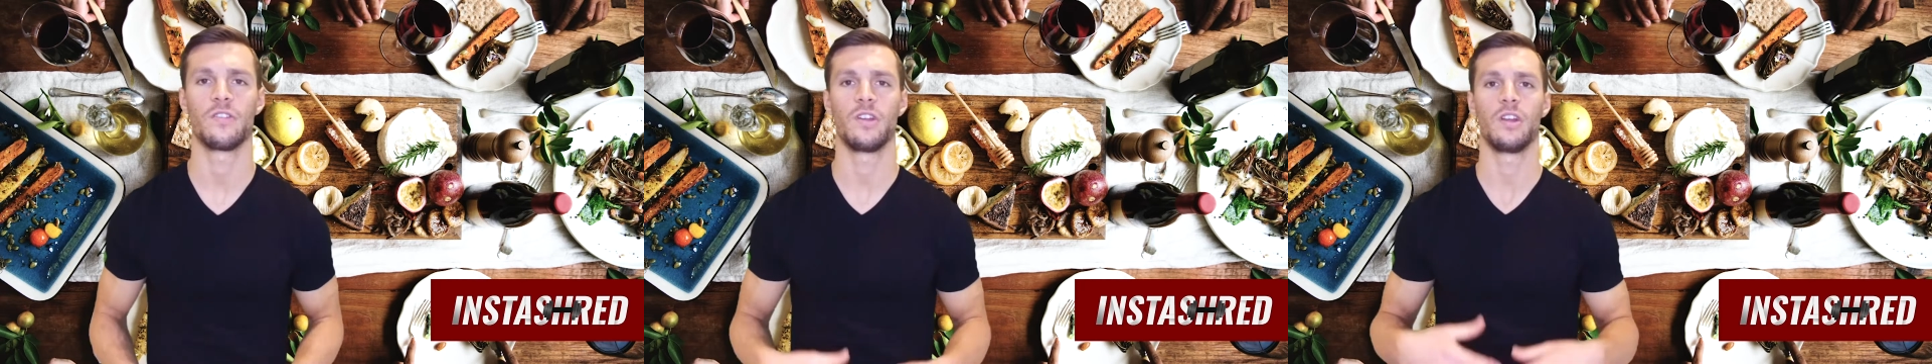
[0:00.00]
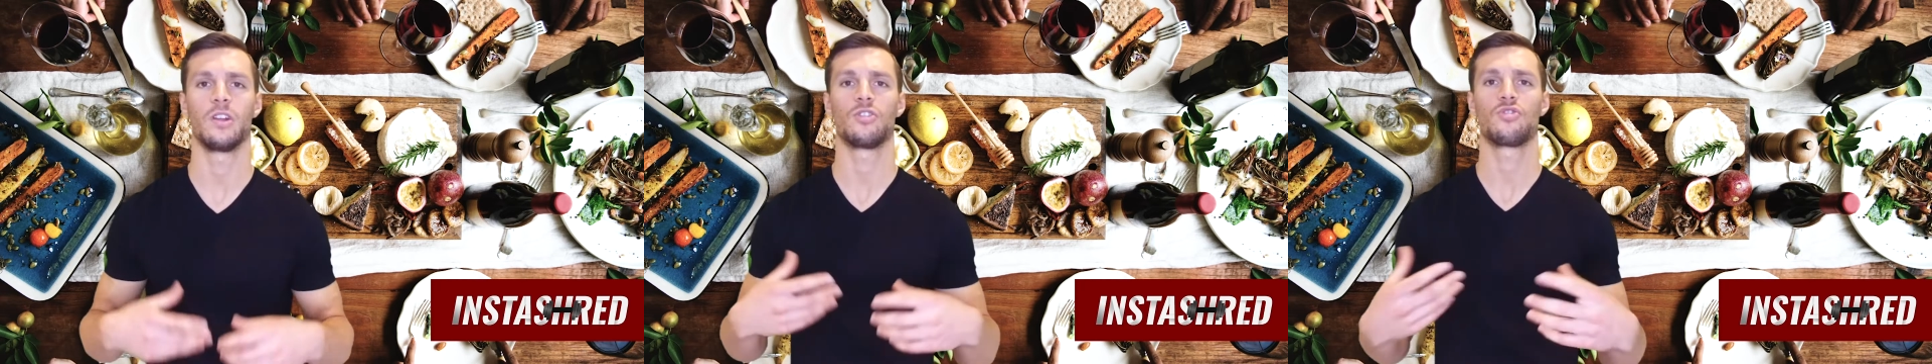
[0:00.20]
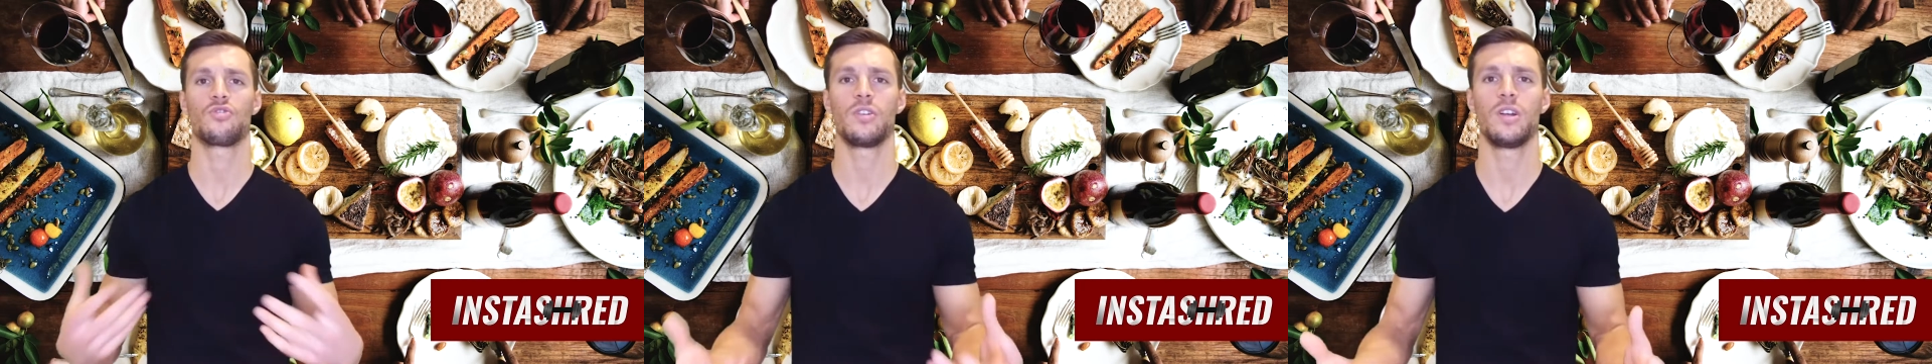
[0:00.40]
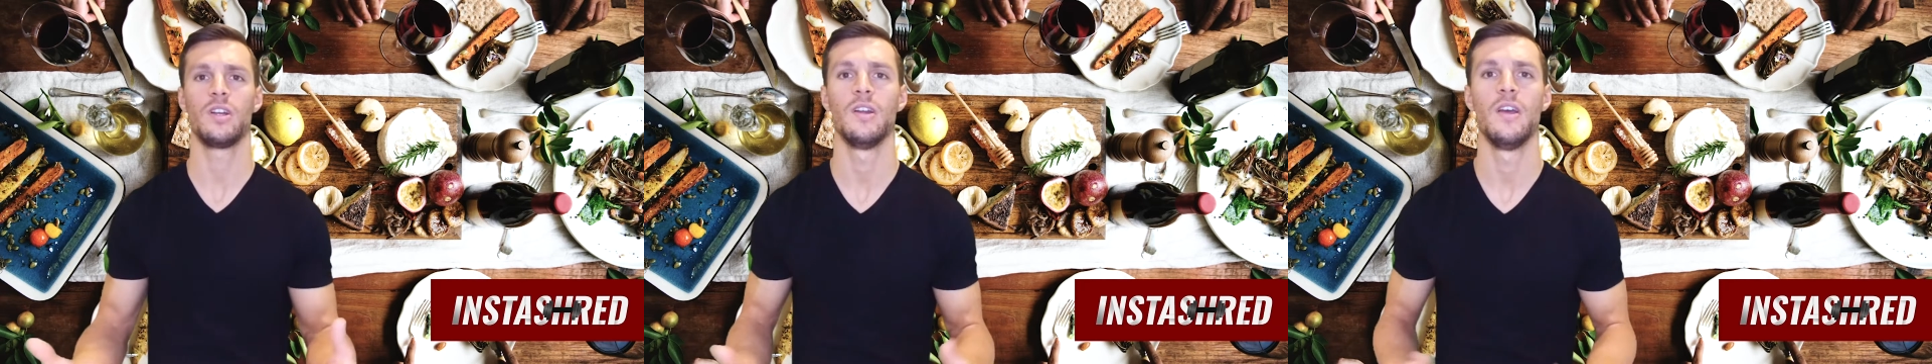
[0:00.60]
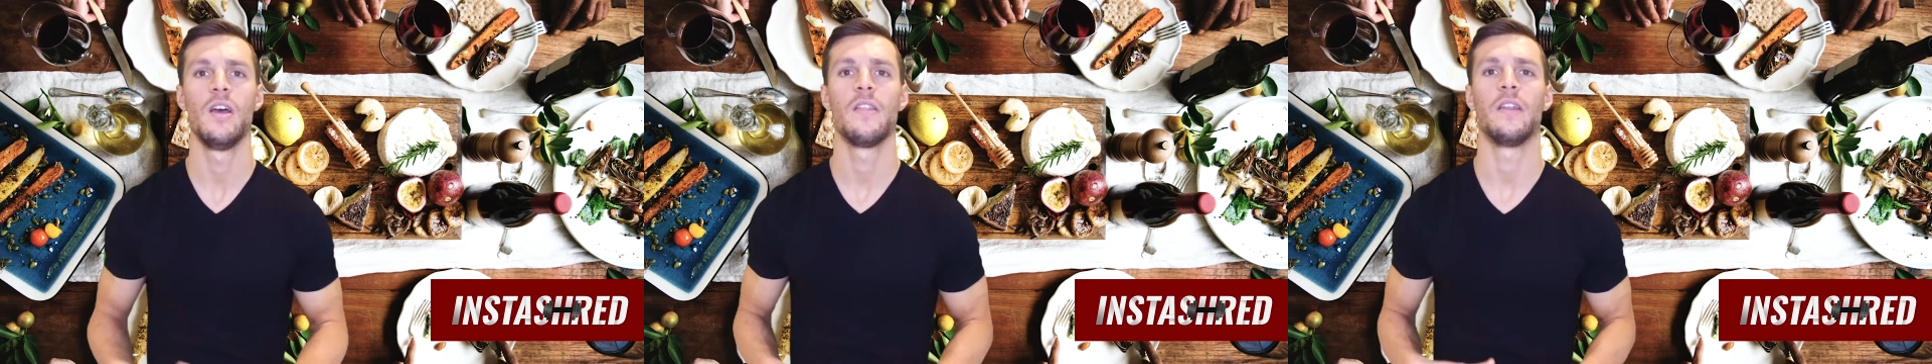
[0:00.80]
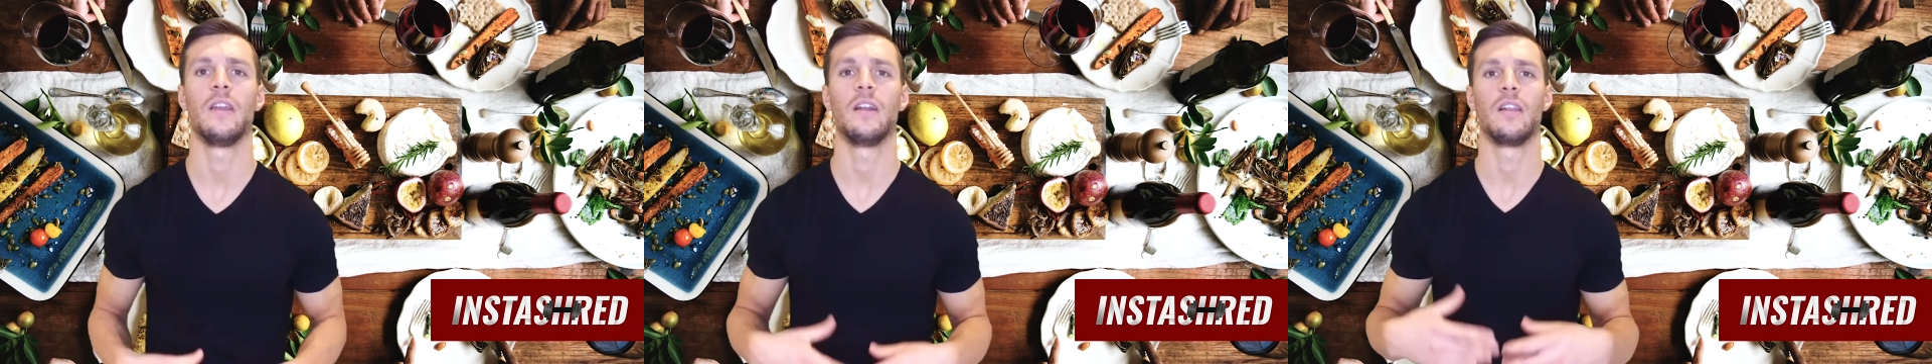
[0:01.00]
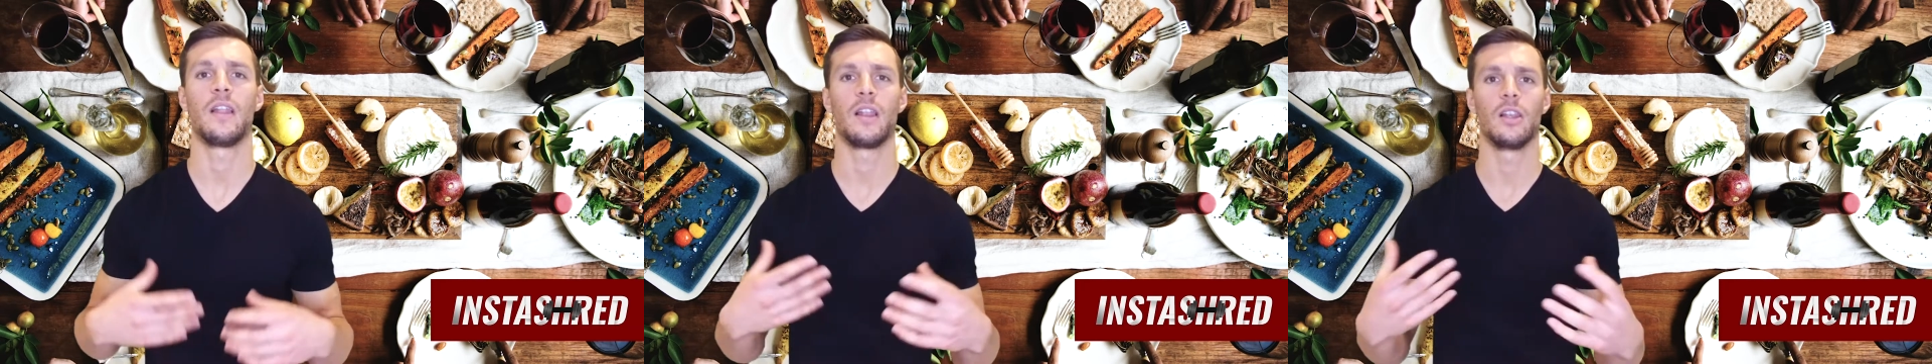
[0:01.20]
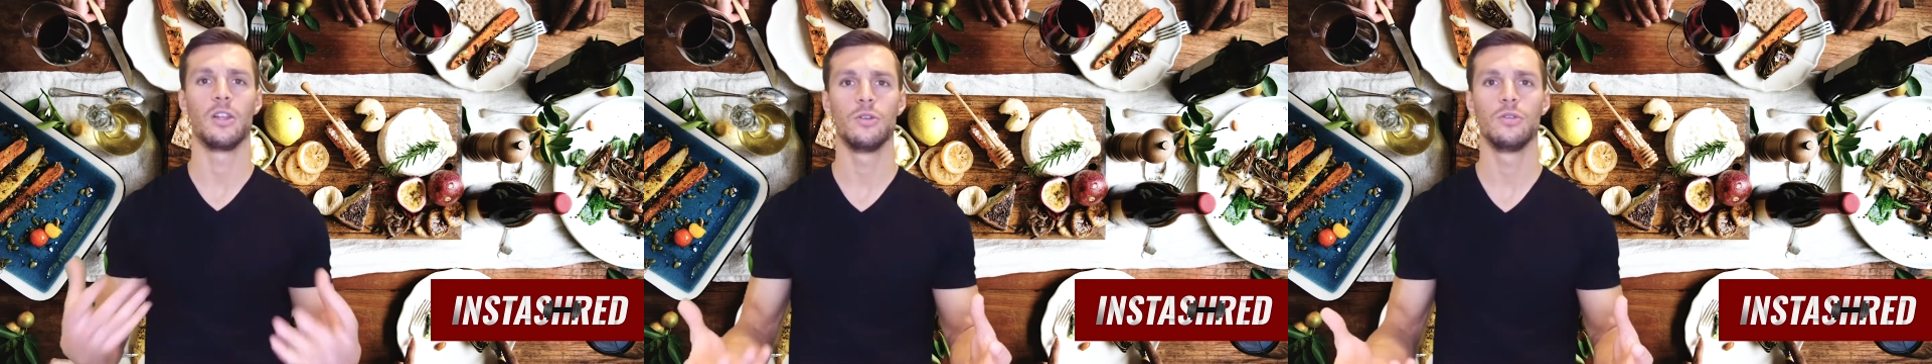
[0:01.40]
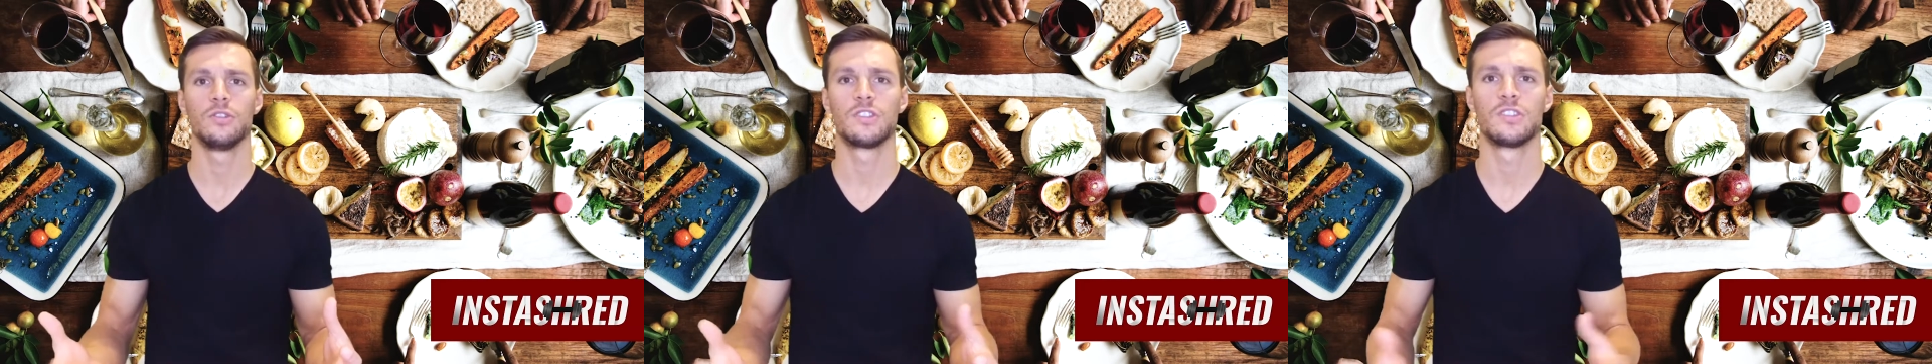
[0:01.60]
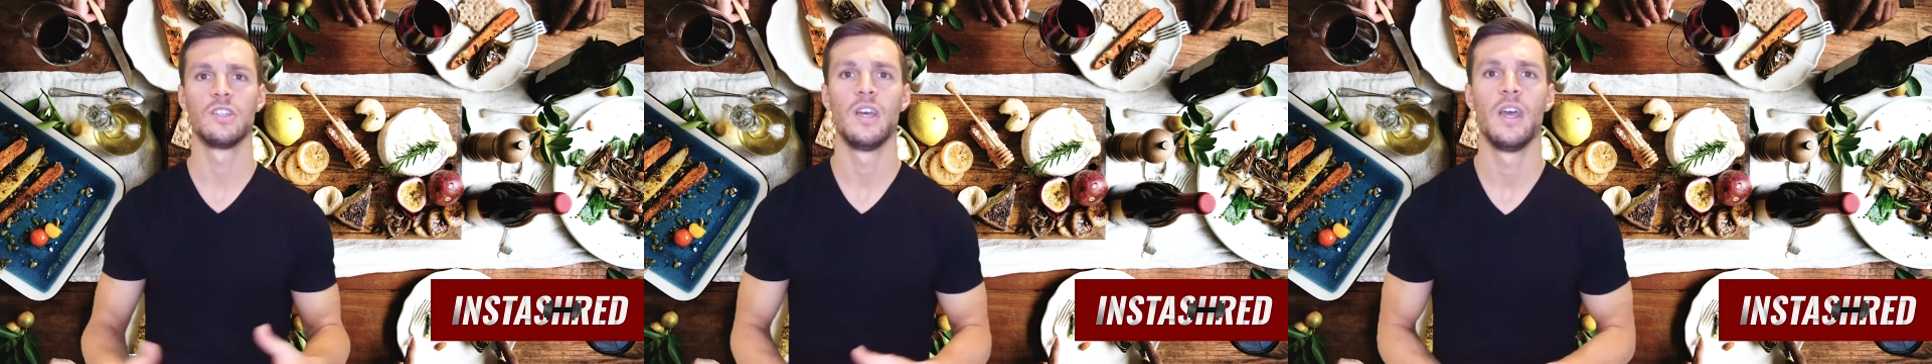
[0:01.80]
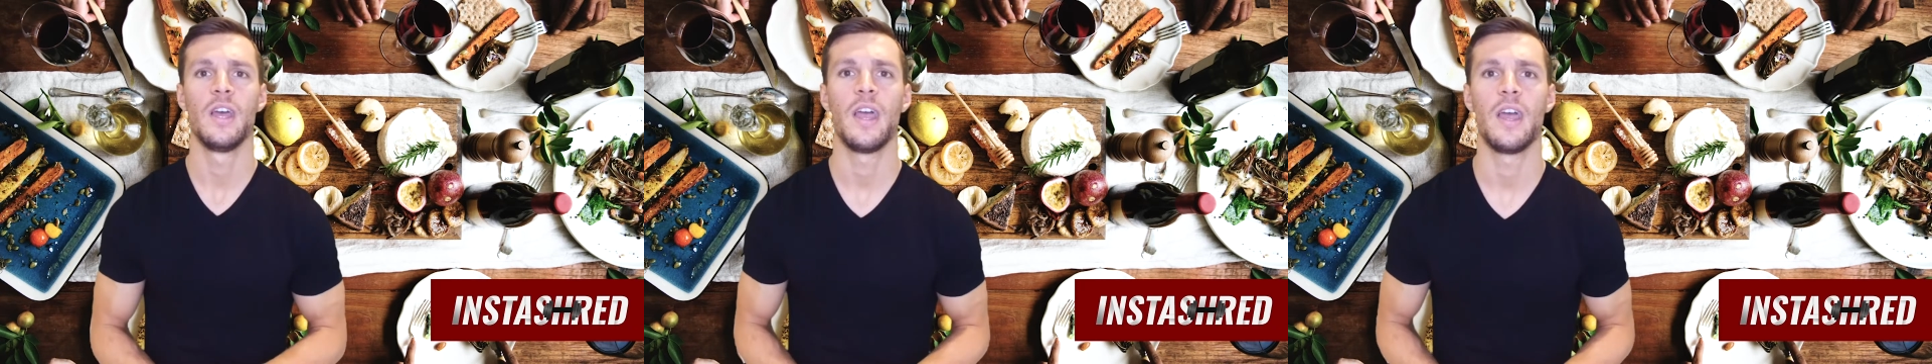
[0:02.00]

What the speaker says: they need to treat, they need to let loose.